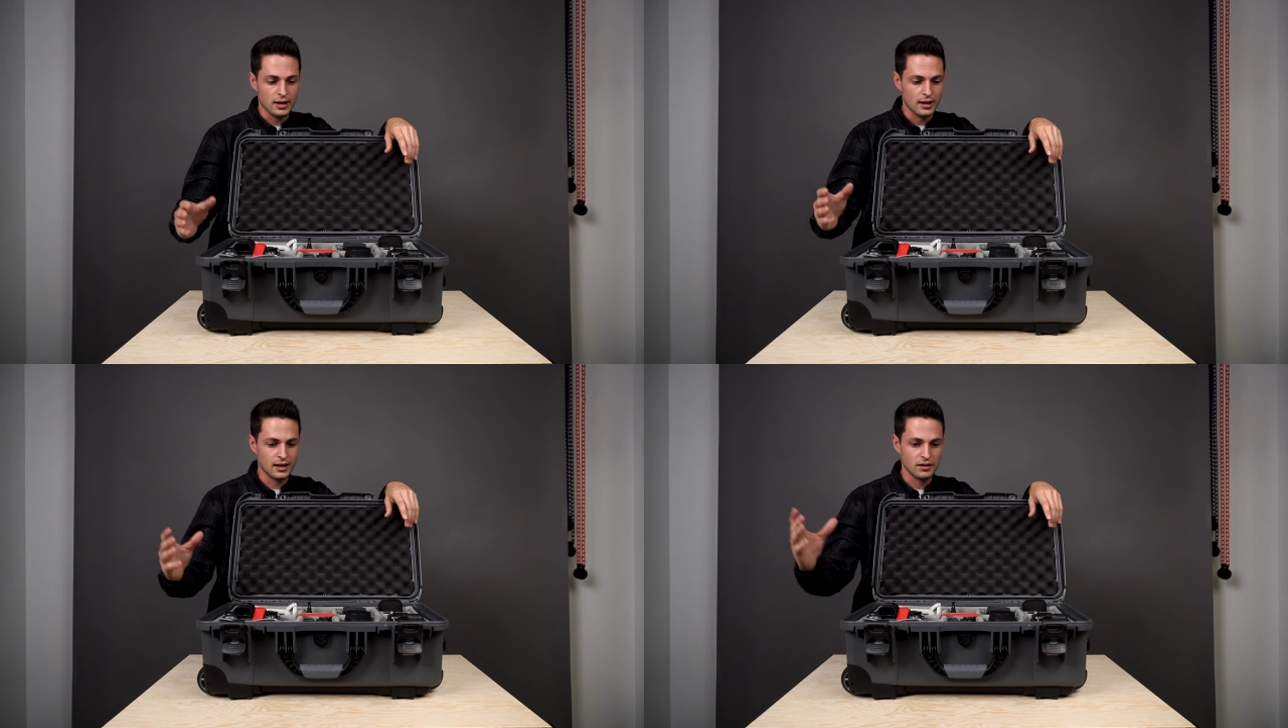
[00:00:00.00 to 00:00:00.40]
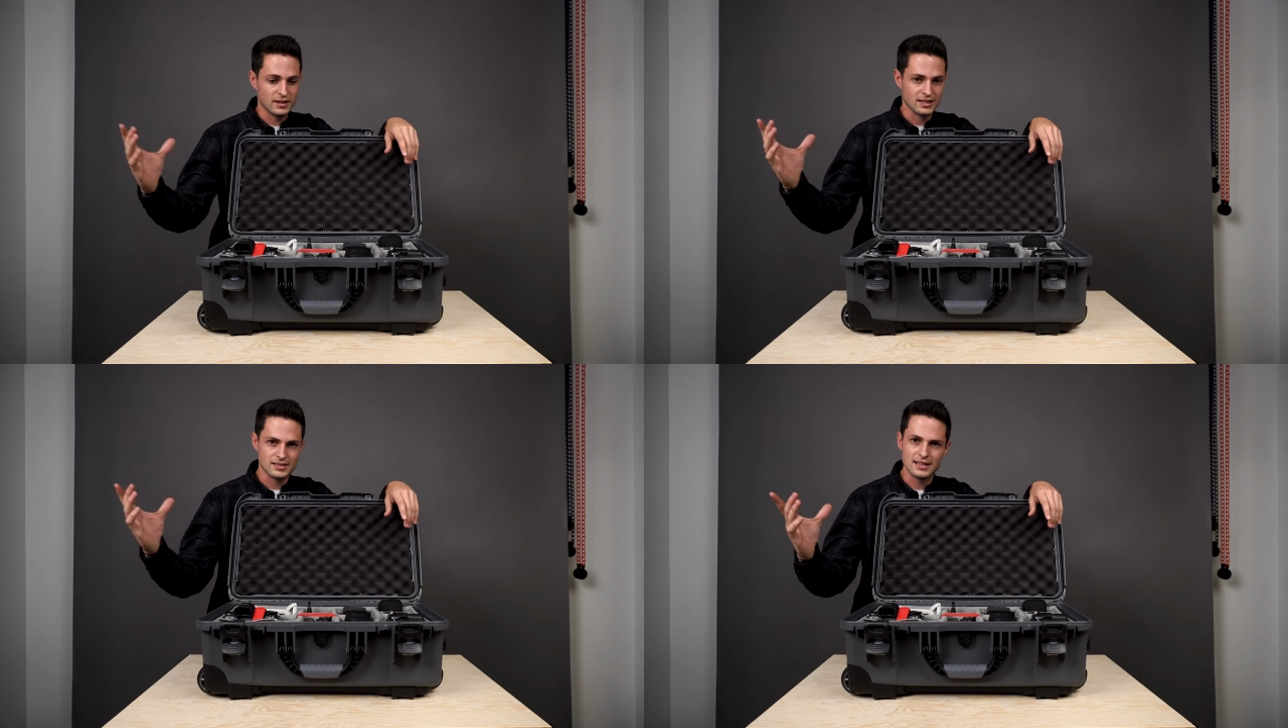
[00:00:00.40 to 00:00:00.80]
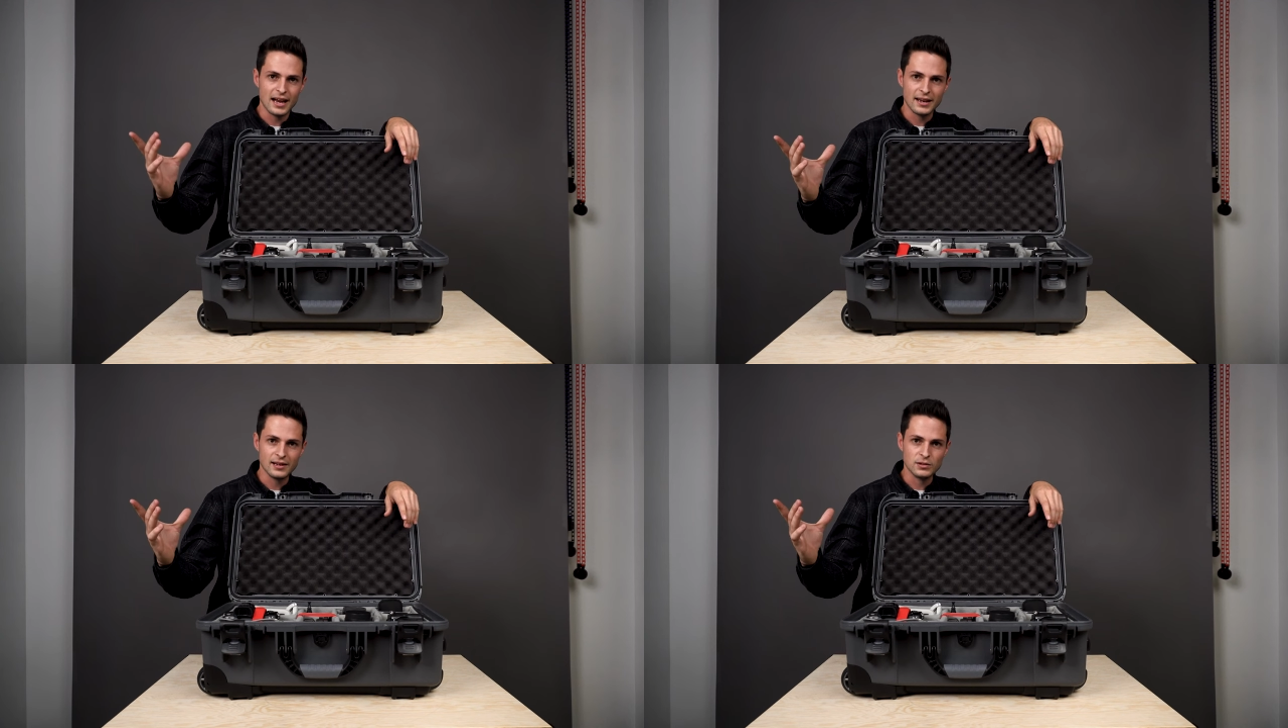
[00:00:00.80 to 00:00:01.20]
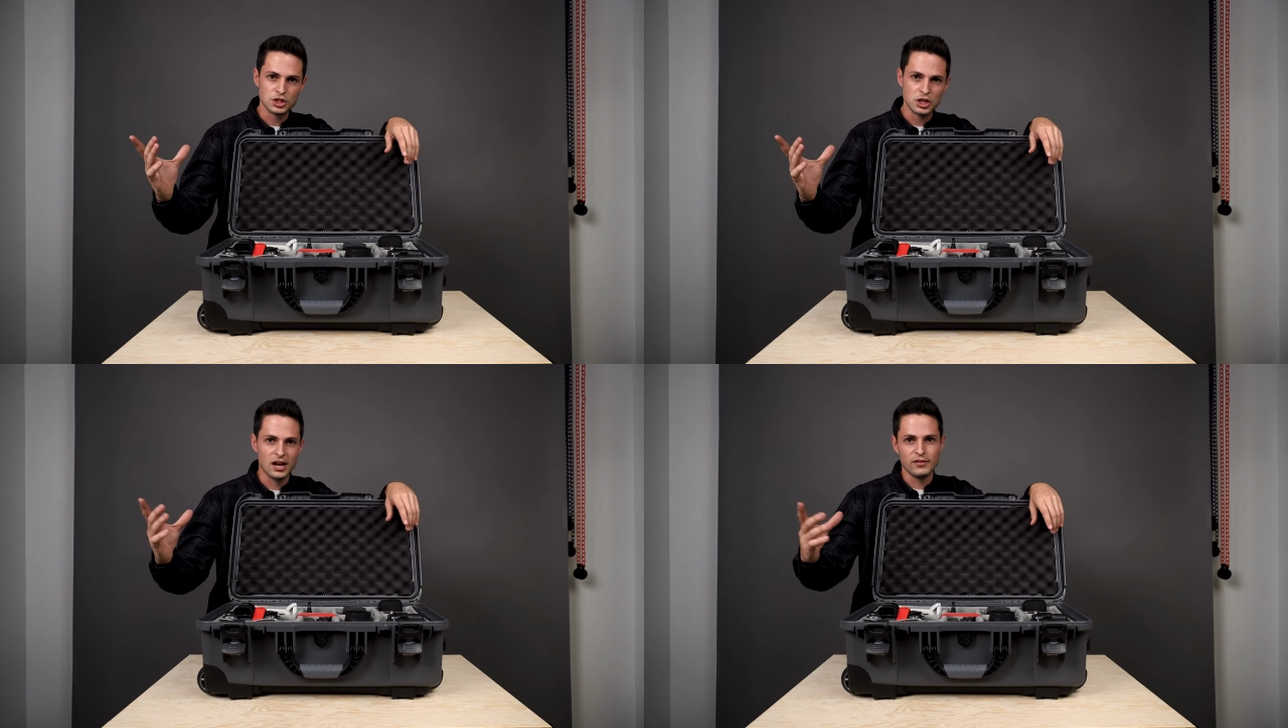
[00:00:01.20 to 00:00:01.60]
and have that side angle
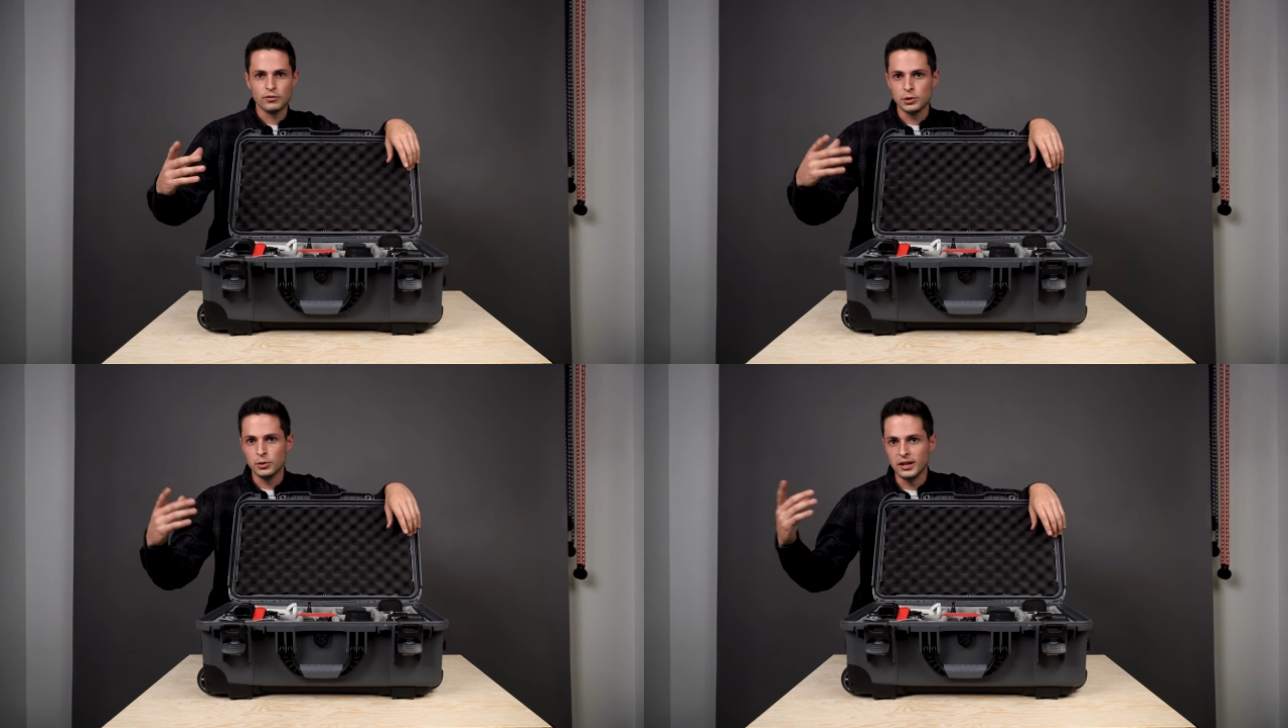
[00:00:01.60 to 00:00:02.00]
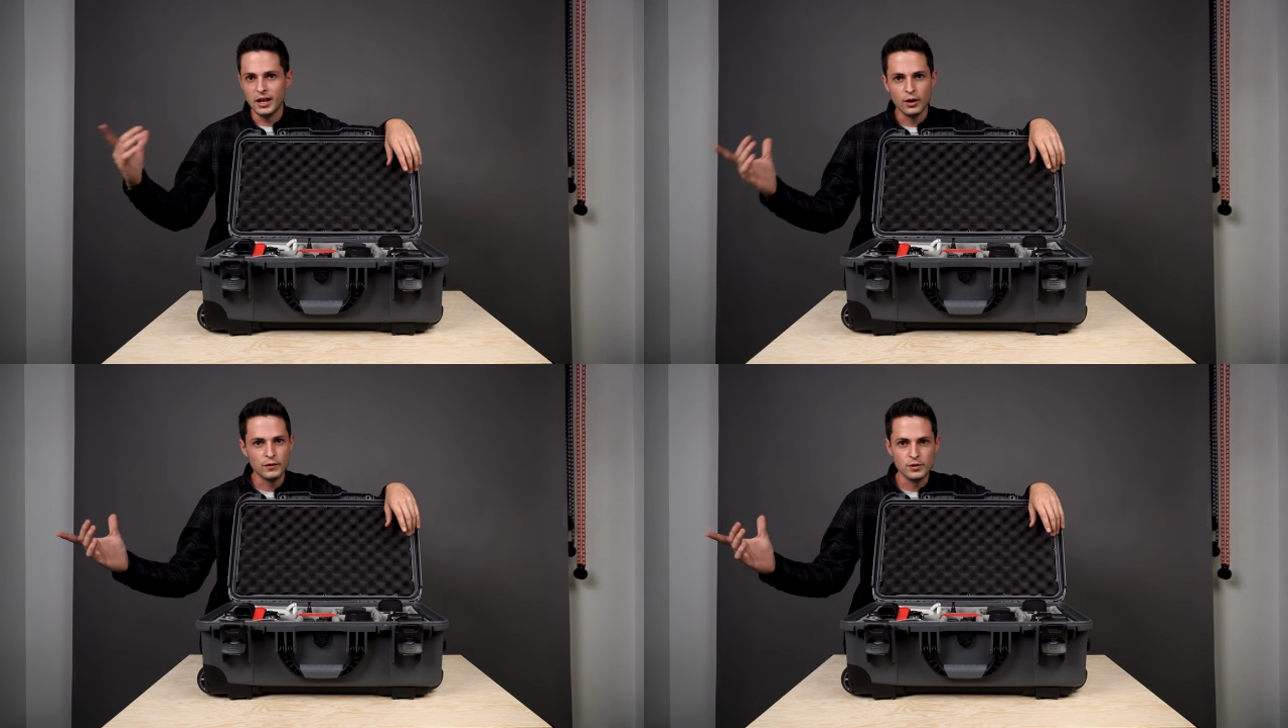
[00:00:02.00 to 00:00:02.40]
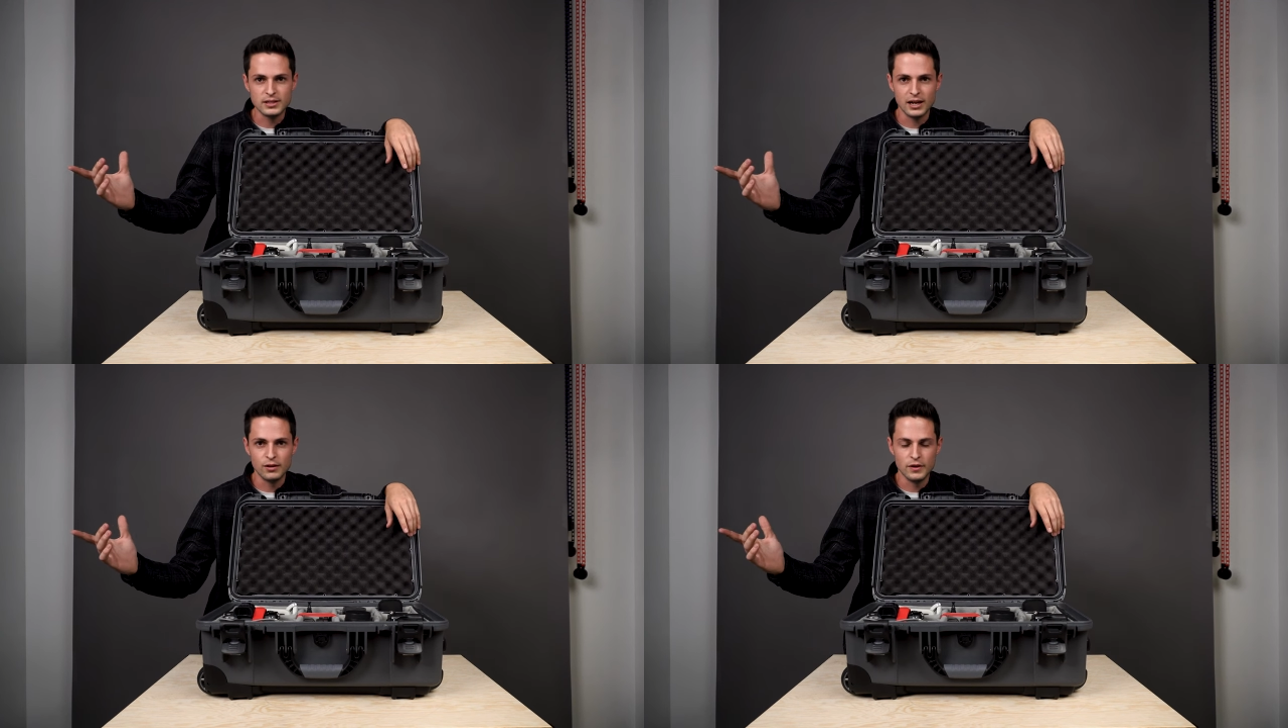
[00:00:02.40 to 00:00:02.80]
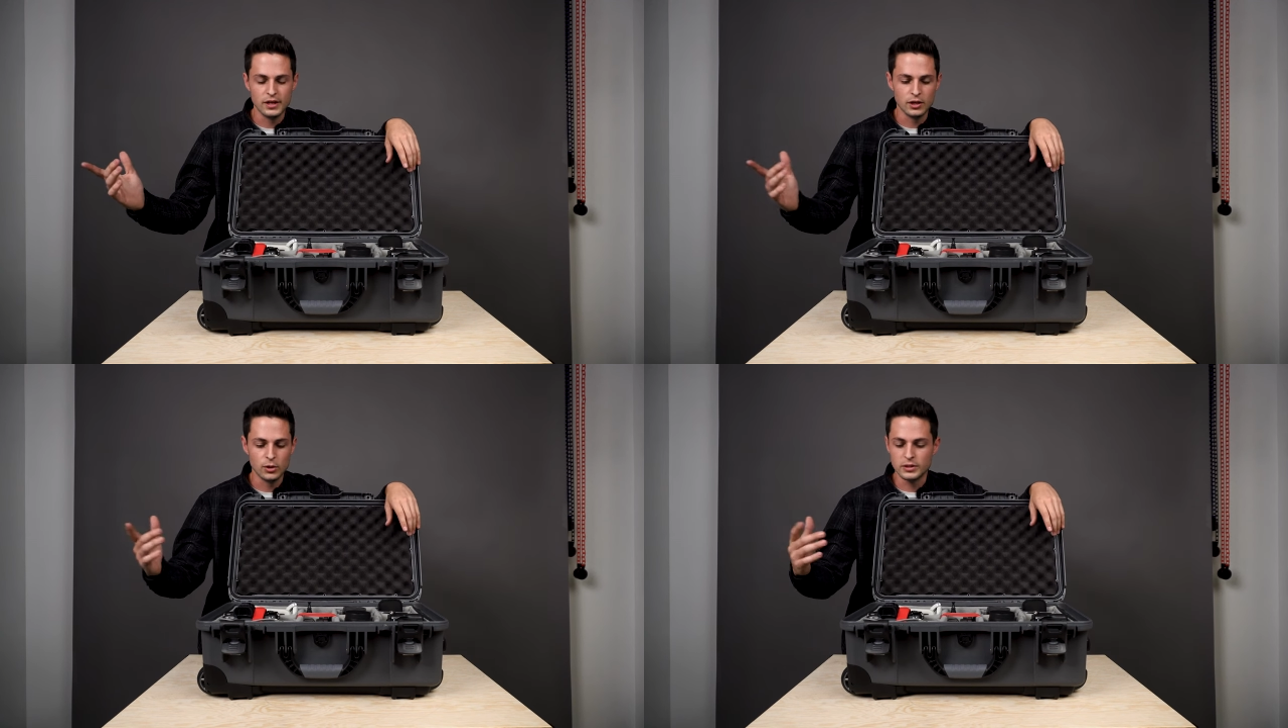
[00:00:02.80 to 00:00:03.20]
shot if we're doing an interview style
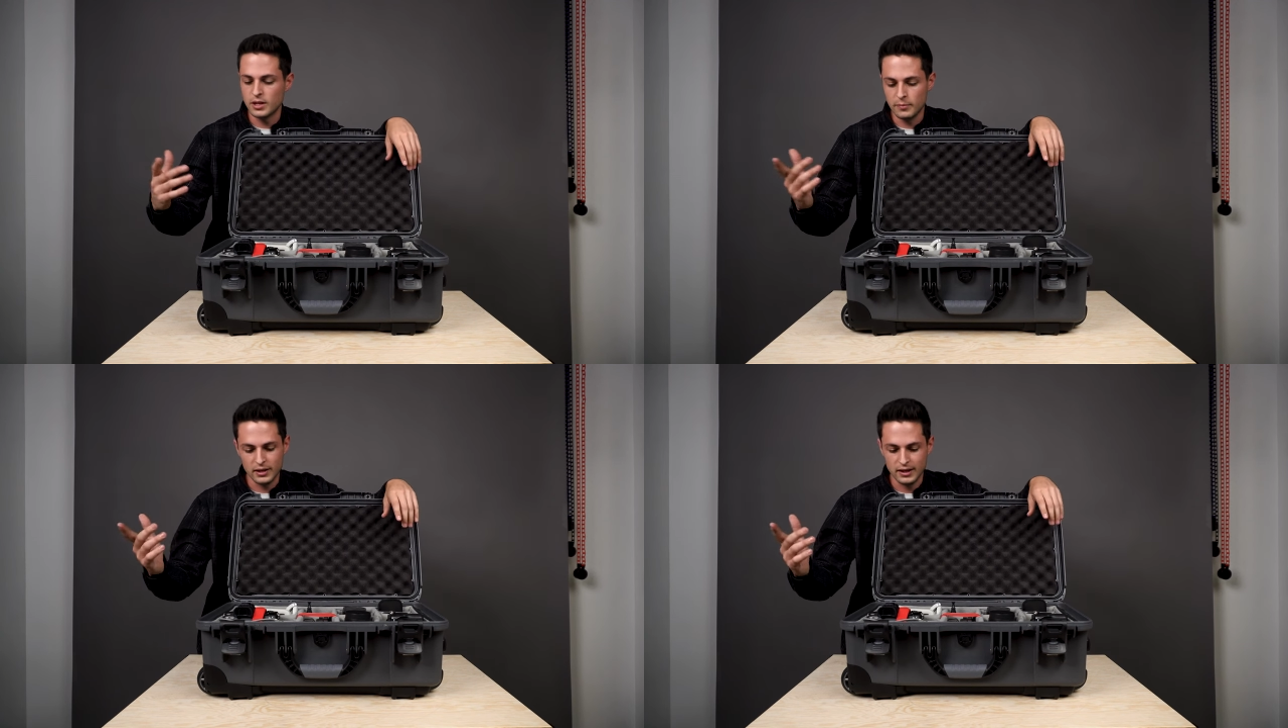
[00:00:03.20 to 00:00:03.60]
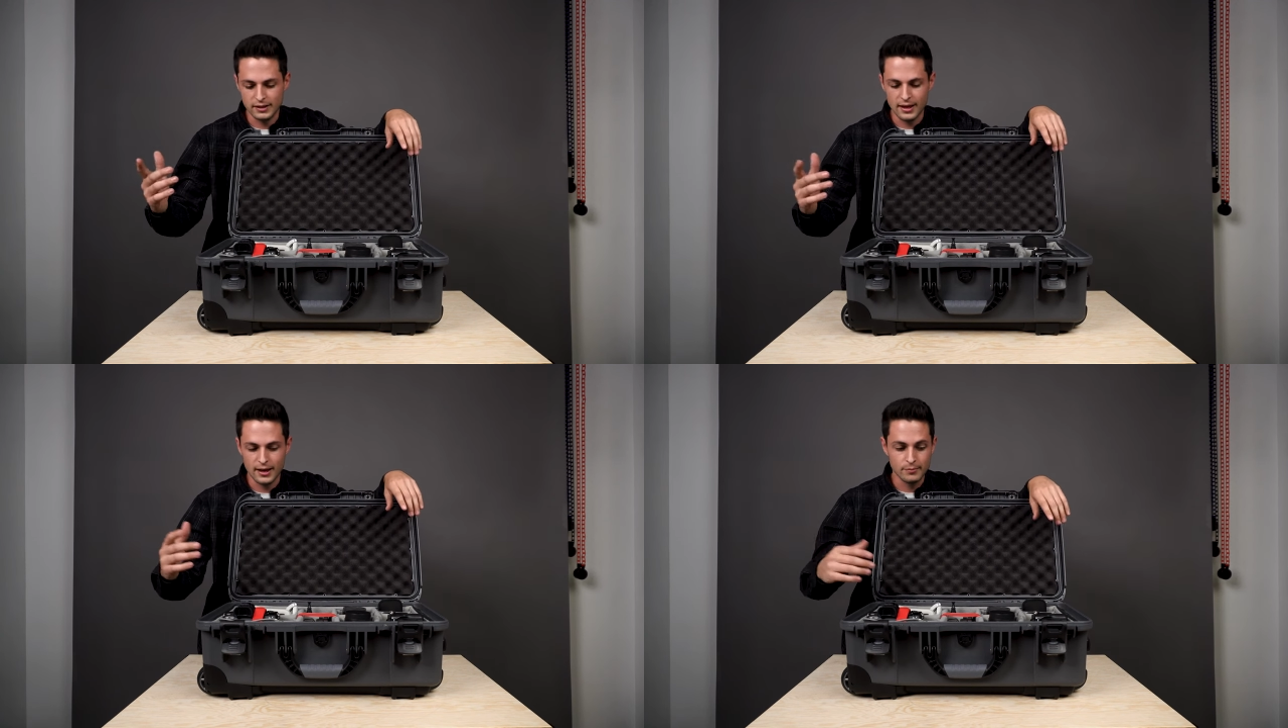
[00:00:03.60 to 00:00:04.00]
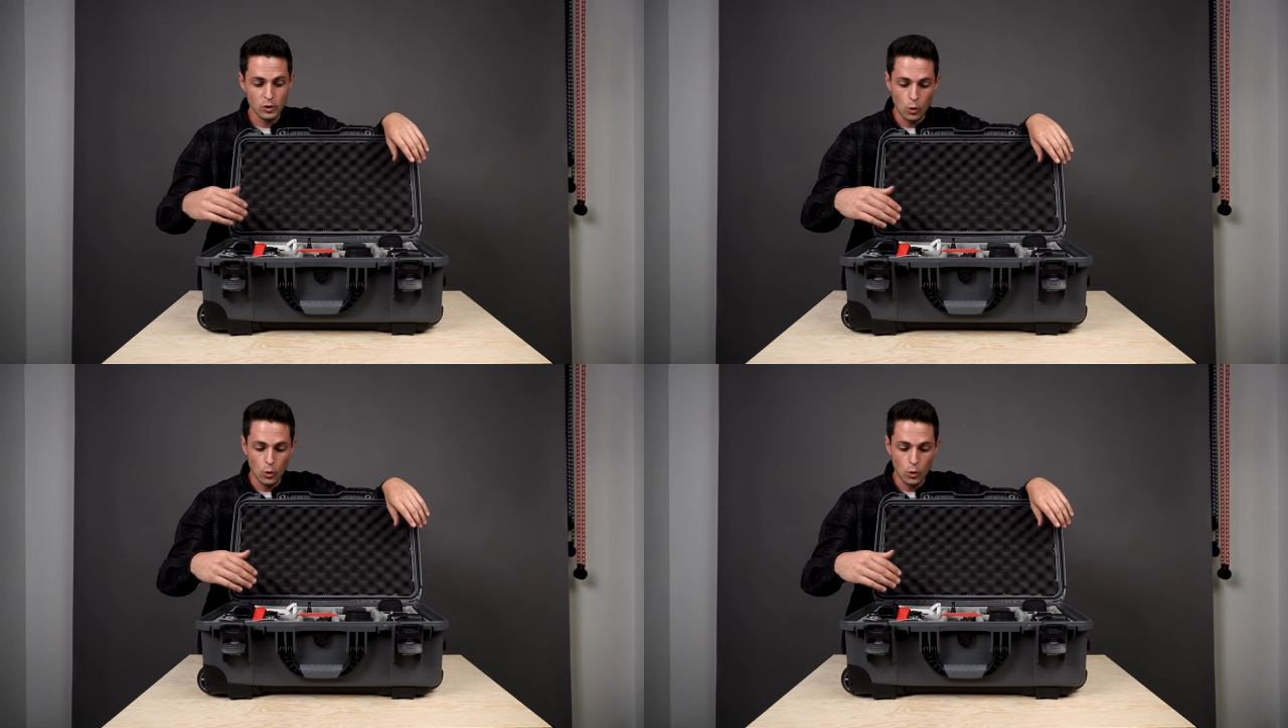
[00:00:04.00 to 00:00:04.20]
video or something like that.